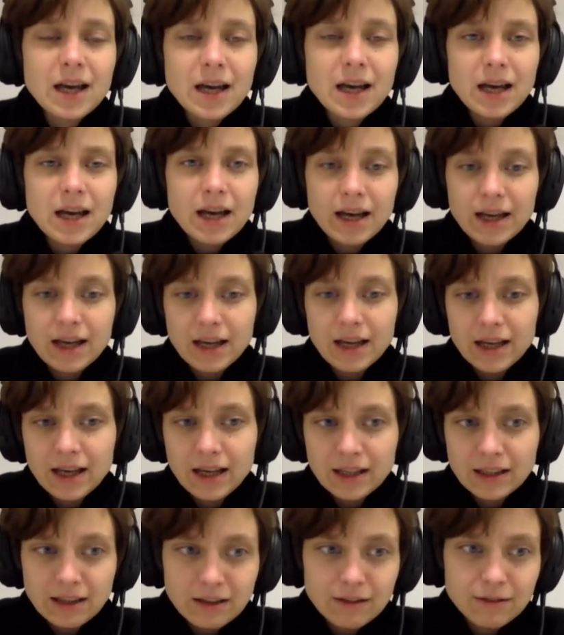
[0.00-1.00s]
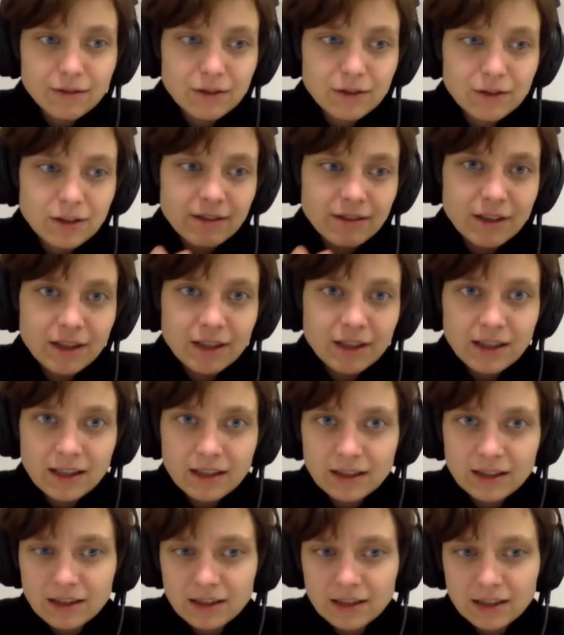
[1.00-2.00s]
And therefore, I think
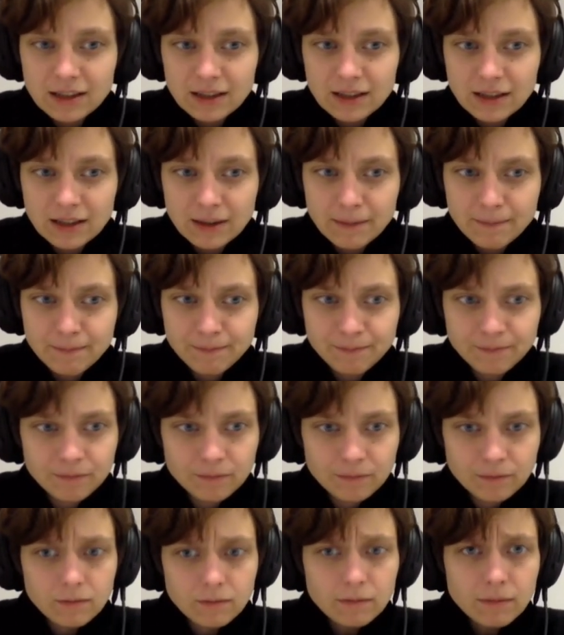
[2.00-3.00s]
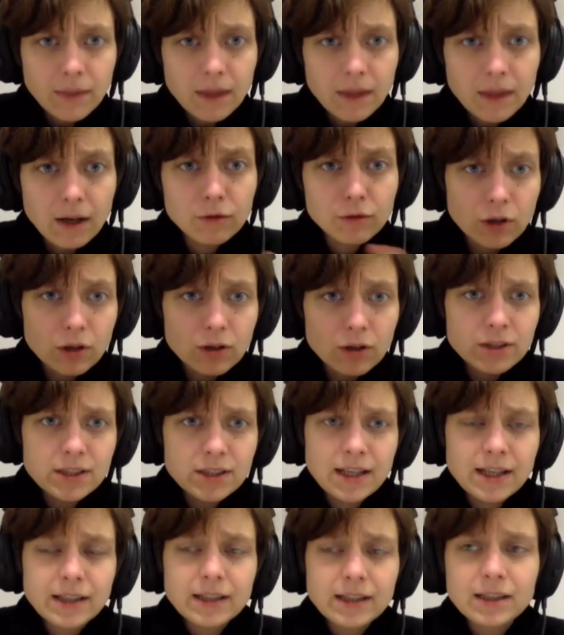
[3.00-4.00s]
that, of course,
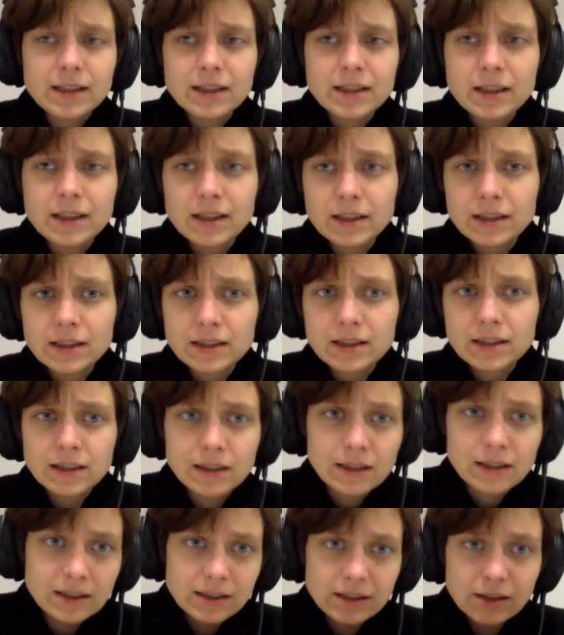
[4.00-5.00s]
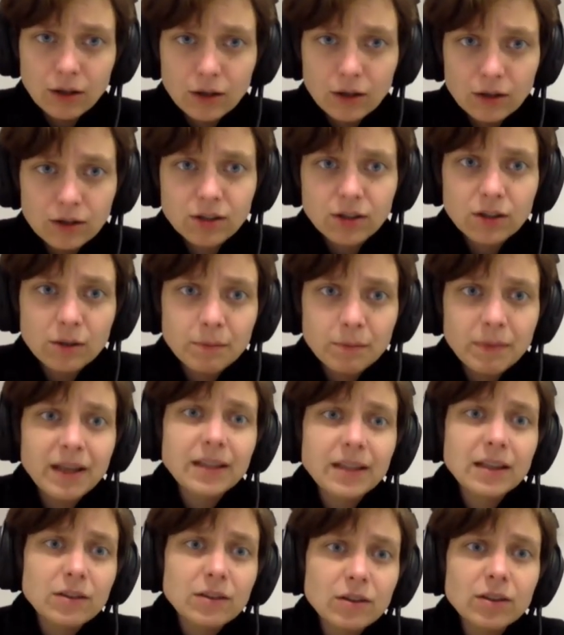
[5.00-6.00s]
like, it is also
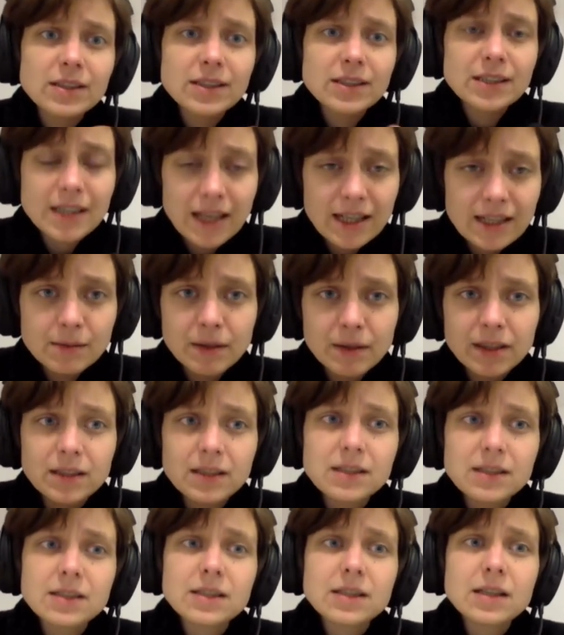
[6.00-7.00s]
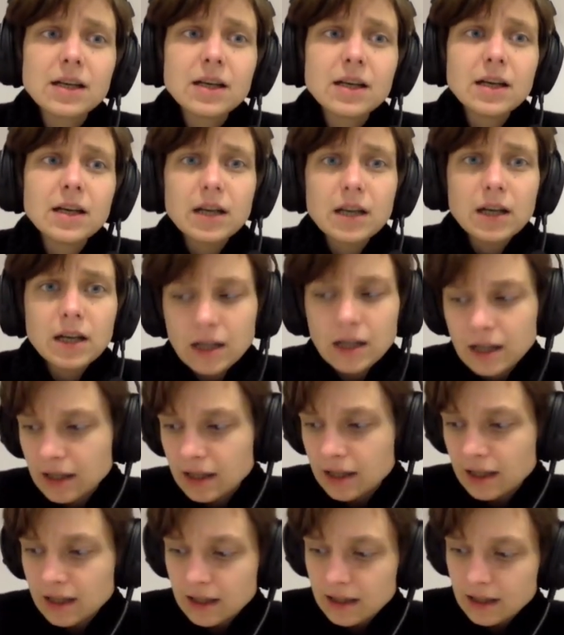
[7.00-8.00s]
dependent on the states, but it's
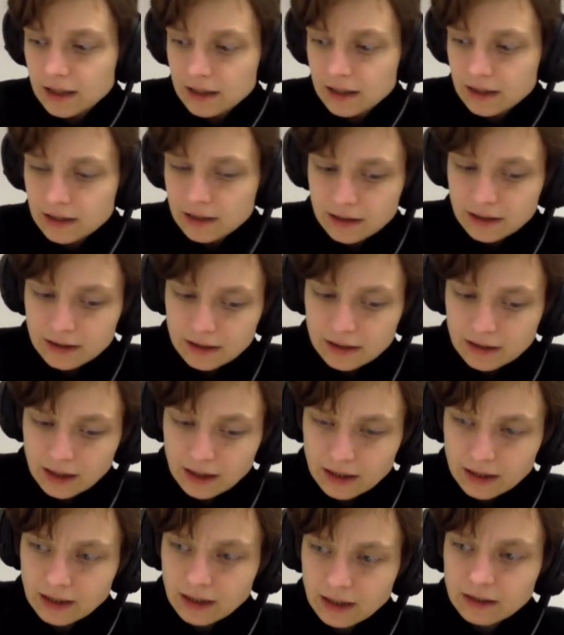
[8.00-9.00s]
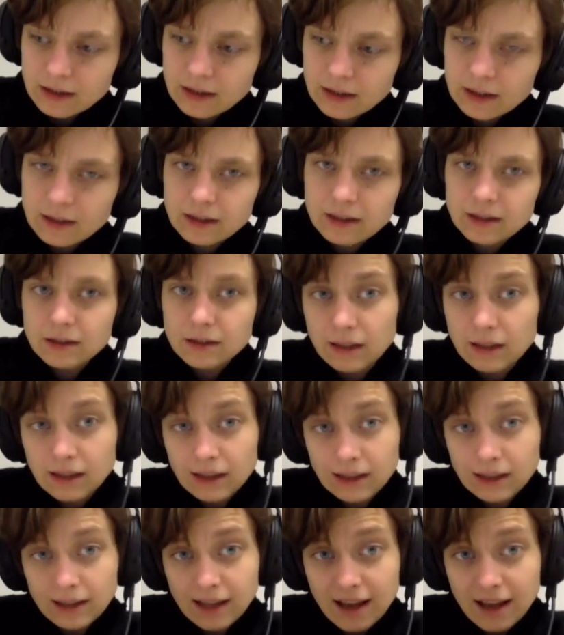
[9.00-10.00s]
the
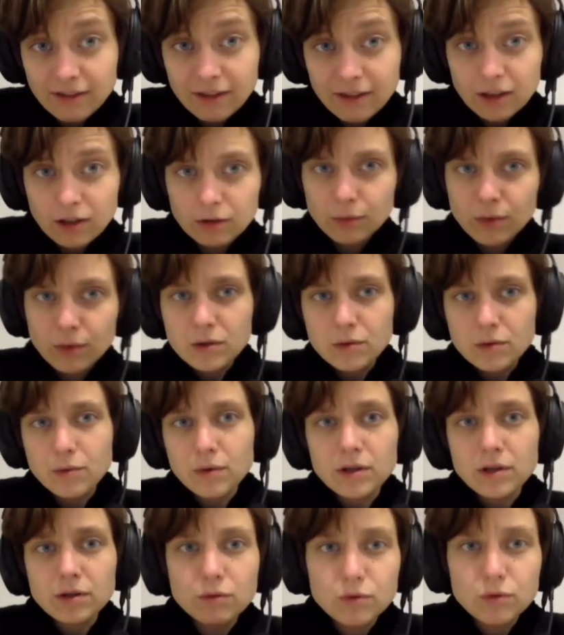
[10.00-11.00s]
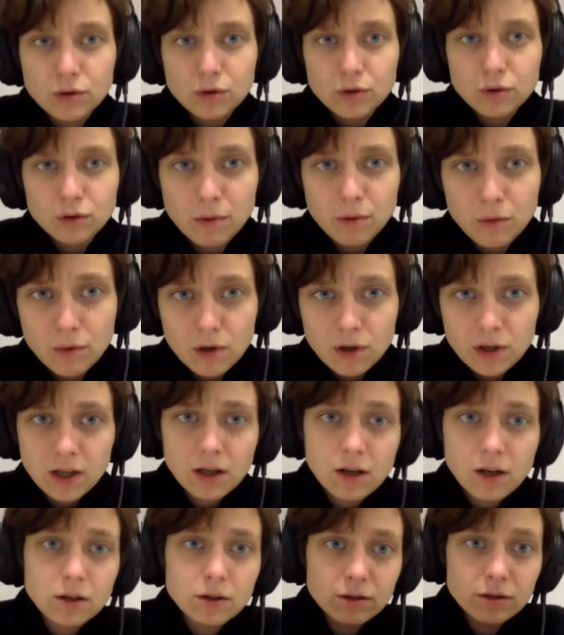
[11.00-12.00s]
level on which we should be working
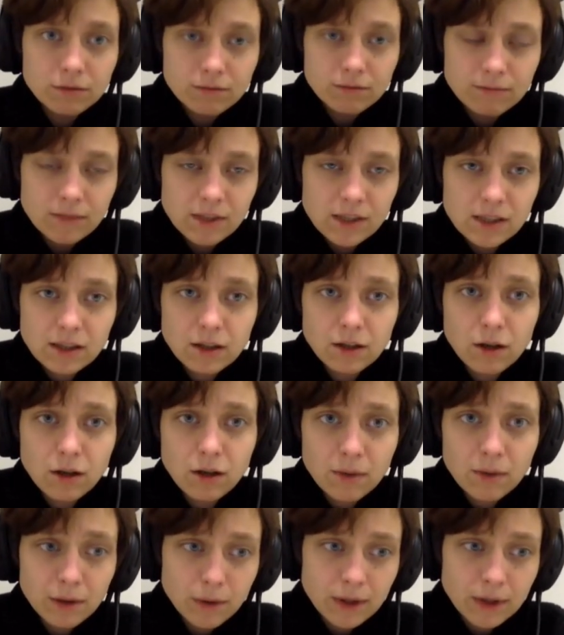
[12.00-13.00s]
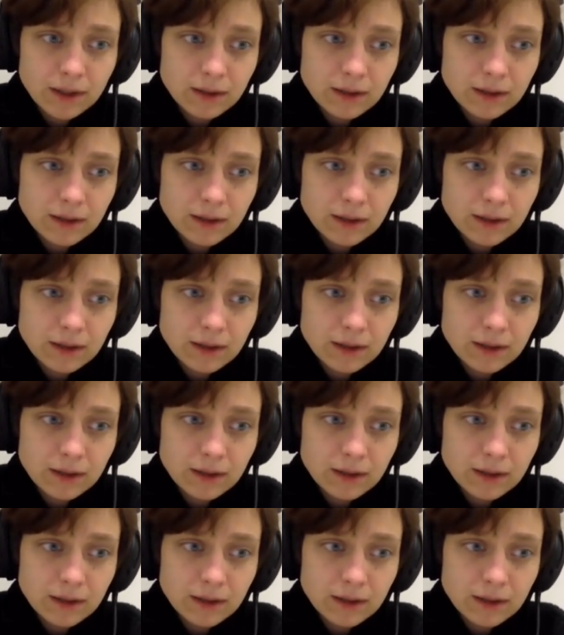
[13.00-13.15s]
on is the global one.